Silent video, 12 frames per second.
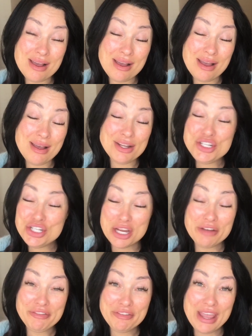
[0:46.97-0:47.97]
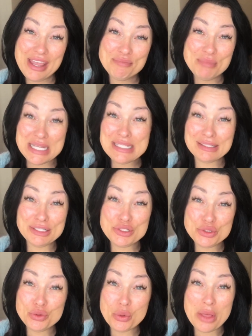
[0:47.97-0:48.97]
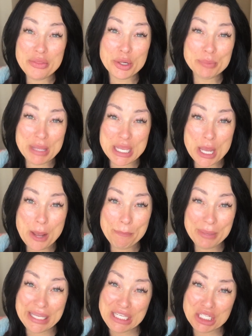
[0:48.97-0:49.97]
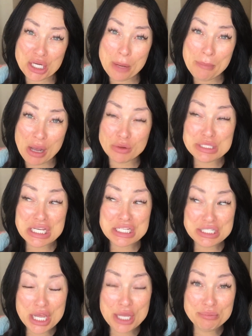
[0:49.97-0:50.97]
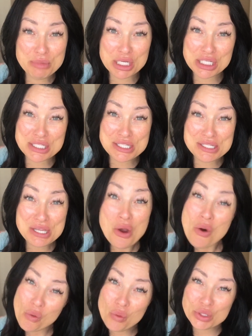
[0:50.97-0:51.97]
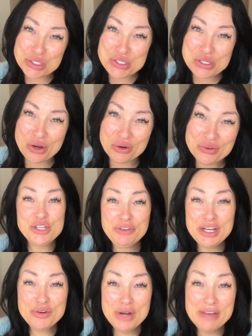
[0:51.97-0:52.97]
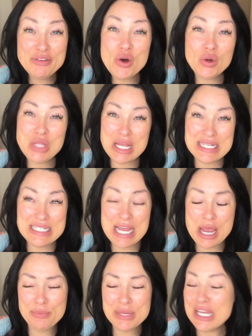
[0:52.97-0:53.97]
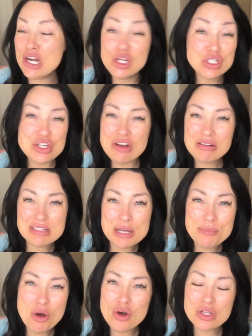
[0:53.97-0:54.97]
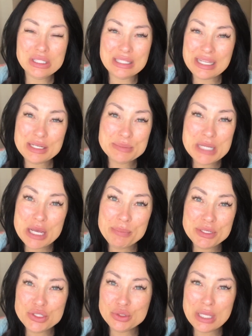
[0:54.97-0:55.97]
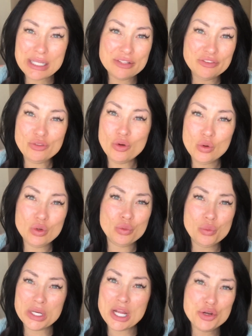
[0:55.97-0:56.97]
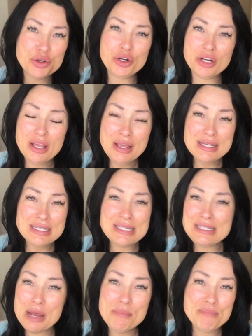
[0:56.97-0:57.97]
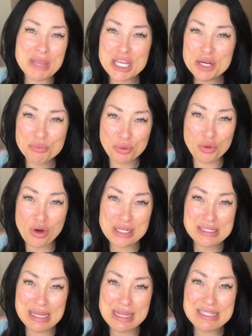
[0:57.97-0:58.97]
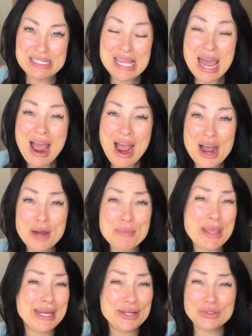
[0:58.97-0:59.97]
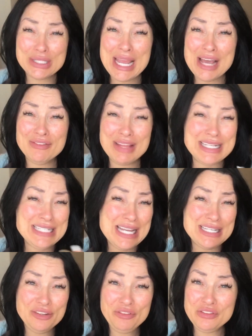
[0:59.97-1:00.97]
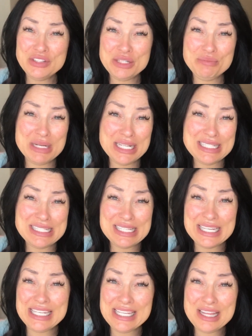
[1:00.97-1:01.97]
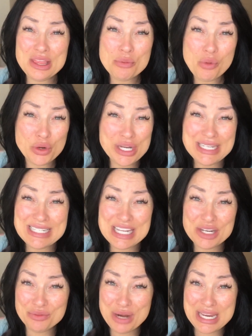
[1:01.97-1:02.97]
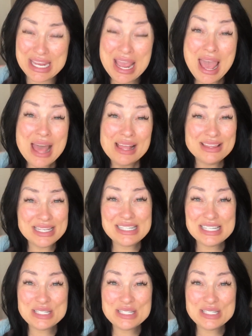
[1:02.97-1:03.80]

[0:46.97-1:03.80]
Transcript: a jiff and basically do their makeup in about 10 minutes or so. If I don't have a whole lot of time to get all dolled up, all glammed up and do like the full 100-step makeup process, and I only have like 10 to 15 minutes in the morning to get ready, this is